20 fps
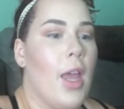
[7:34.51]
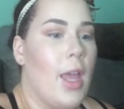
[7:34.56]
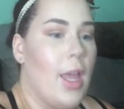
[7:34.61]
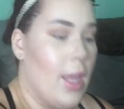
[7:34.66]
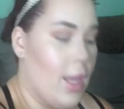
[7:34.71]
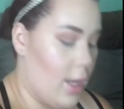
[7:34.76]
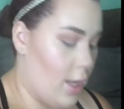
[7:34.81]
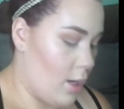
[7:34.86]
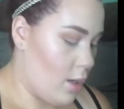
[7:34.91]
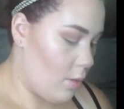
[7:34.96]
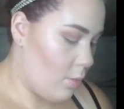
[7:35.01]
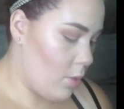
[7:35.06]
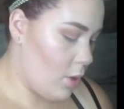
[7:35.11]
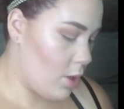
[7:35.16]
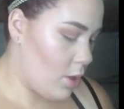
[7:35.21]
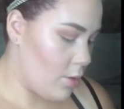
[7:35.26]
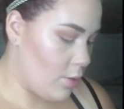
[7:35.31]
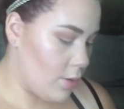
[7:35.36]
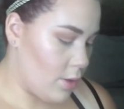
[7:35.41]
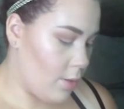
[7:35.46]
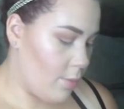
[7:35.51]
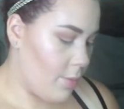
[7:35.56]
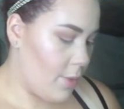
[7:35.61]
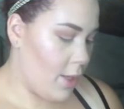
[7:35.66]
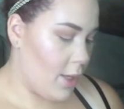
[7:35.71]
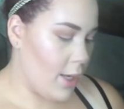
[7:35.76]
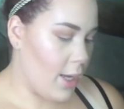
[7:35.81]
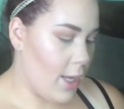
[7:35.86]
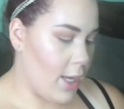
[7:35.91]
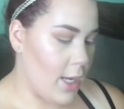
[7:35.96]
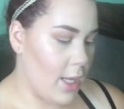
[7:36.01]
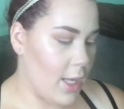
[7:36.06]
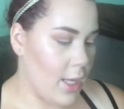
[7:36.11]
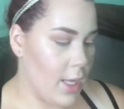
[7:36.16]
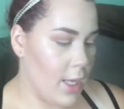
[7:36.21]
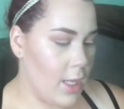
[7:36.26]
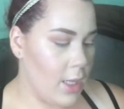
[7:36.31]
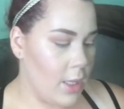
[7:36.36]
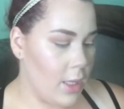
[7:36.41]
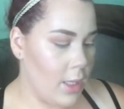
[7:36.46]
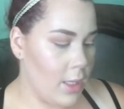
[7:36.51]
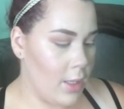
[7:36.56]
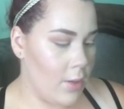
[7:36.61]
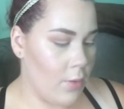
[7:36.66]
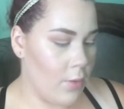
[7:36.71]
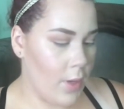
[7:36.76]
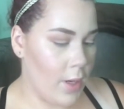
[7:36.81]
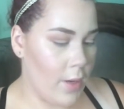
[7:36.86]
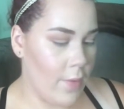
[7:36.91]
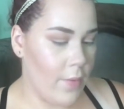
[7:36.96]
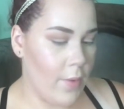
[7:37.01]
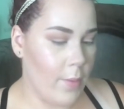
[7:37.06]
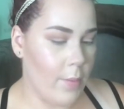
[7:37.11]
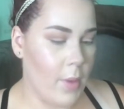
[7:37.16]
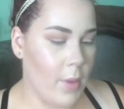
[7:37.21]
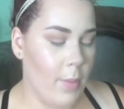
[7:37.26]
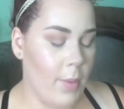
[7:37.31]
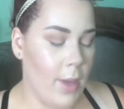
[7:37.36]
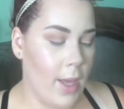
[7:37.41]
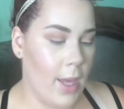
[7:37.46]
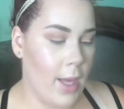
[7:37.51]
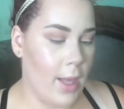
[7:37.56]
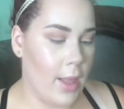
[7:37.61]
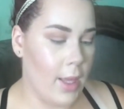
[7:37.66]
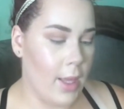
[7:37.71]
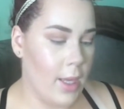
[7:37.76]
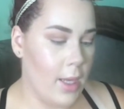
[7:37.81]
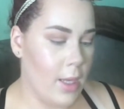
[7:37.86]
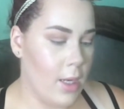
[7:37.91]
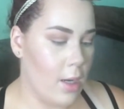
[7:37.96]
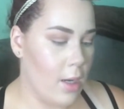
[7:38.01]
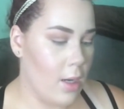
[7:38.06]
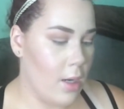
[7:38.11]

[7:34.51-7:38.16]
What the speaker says: And I'm going to use something kind of glittery from the palette.